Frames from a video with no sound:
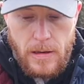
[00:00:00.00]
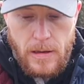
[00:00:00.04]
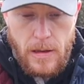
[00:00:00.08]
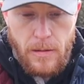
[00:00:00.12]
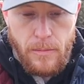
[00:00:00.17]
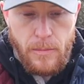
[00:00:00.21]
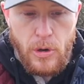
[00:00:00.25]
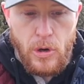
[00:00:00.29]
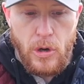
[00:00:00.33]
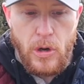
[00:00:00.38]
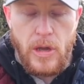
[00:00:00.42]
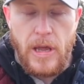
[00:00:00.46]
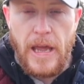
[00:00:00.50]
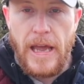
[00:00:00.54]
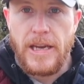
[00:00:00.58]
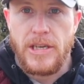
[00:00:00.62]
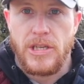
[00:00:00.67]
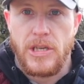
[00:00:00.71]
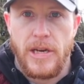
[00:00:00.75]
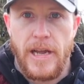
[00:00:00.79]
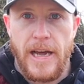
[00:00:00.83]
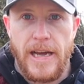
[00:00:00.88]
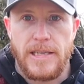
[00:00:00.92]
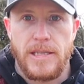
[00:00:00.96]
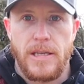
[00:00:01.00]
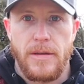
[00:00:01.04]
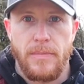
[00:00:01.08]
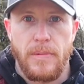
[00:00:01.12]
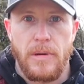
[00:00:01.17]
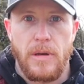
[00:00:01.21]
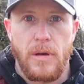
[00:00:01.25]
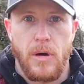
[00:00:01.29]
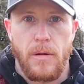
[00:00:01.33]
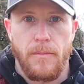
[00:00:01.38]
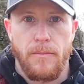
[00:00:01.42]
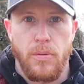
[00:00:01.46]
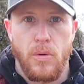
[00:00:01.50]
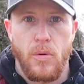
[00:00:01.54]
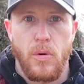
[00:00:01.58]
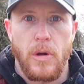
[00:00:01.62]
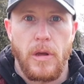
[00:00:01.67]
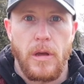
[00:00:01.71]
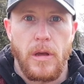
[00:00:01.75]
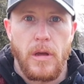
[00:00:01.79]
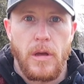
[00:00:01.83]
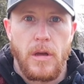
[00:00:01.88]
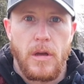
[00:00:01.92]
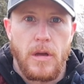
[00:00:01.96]
Communication has to be on
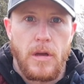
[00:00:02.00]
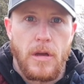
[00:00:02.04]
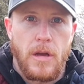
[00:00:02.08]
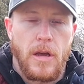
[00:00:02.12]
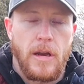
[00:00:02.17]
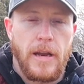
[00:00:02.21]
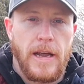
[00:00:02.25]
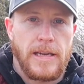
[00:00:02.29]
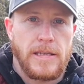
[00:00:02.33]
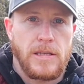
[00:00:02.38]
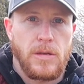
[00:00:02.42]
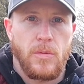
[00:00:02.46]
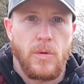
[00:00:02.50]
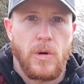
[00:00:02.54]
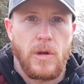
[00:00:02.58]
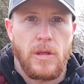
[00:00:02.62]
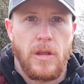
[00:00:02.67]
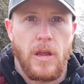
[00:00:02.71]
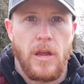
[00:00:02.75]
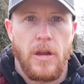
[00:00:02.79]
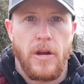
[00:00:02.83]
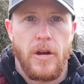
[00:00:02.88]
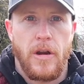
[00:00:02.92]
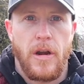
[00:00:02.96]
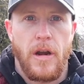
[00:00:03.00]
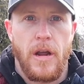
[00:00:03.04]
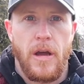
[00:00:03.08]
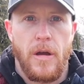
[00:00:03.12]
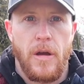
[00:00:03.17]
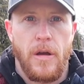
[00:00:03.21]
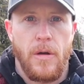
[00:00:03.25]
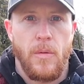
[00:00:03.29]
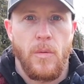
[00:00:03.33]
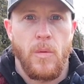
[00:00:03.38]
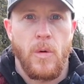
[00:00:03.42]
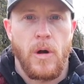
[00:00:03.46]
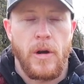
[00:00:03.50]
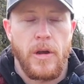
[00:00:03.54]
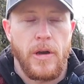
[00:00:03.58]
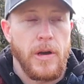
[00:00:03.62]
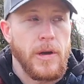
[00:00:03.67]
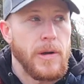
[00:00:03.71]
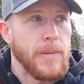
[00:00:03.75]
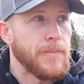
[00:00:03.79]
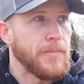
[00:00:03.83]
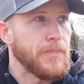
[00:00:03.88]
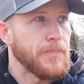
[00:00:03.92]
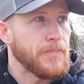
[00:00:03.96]
point, and that's the one thing you're gonna want
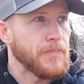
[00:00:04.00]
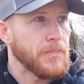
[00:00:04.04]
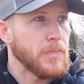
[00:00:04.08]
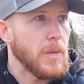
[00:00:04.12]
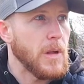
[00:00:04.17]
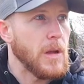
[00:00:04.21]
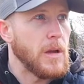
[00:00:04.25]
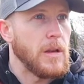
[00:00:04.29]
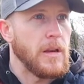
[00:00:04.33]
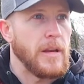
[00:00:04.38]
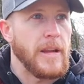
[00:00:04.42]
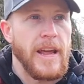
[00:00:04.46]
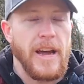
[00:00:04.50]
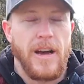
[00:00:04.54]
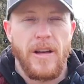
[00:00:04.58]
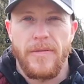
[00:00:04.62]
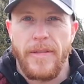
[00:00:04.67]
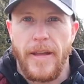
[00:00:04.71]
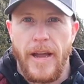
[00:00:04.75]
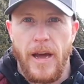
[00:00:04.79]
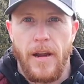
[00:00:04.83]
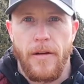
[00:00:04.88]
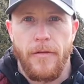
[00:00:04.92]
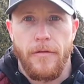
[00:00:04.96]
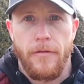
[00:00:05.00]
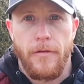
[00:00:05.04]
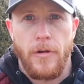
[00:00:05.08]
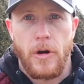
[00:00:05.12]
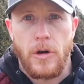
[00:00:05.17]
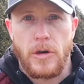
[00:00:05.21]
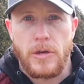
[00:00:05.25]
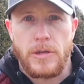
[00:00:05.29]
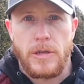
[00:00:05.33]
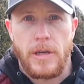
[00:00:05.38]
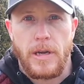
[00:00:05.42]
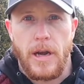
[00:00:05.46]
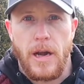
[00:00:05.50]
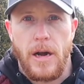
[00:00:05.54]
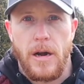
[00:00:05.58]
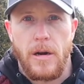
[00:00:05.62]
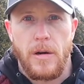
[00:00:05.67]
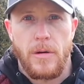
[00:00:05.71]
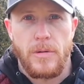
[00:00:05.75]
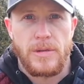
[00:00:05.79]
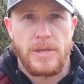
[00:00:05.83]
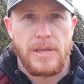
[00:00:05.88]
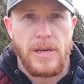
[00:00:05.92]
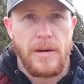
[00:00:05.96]
to nail down first. Like I
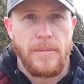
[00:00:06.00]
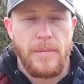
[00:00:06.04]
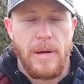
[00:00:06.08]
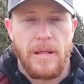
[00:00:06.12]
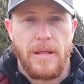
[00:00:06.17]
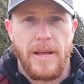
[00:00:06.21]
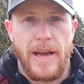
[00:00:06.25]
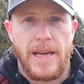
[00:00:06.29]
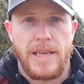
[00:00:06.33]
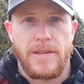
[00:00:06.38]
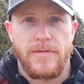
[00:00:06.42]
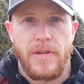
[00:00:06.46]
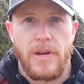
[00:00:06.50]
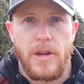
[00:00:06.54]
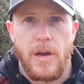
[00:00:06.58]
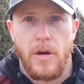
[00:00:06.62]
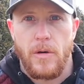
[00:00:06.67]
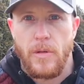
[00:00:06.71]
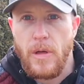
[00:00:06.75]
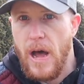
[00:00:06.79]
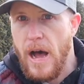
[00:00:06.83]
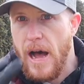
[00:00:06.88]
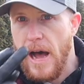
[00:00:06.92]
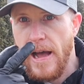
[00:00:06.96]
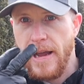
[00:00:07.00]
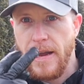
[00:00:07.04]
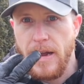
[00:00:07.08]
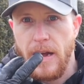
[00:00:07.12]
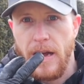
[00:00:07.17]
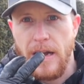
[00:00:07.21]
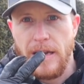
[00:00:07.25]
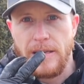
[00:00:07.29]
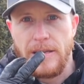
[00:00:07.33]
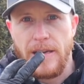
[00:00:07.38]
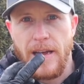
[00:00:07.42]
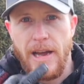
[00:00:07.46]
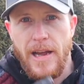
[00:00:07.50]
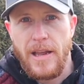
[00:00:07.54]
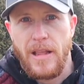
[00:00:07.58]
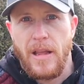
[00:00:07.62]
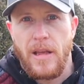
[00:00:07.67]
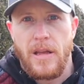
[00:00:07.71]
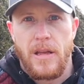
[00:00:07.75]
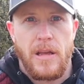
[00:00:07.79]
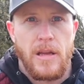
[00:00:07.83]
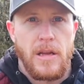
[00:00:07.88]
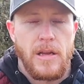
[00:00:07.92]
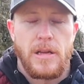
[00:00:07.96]
always said in my last video, the eye contact.
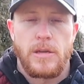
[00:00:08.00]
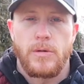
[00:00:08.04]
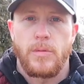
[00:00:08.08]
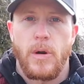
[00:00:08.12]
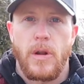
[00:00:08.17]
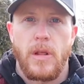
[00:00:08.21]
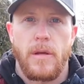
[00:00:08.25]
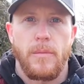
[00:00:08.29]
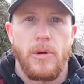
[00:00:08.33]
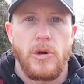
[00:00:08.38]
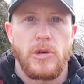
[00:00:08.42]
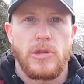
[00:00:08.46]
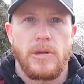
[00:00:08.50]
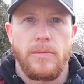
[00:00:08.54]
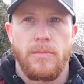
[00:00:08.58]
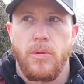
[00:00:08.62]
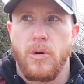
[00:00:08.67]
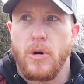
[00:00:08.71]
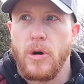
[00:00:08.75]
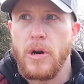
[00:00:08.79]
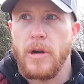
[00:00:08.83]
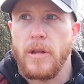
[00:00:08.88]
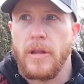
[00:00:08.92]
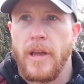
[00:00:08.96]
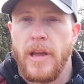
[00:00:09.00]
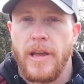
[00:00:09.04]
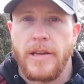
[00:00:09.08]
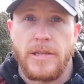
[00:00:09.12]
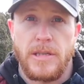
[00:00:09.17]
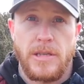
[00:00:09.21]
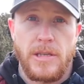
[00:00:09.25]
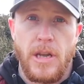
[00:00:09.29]
It's one of the most important things.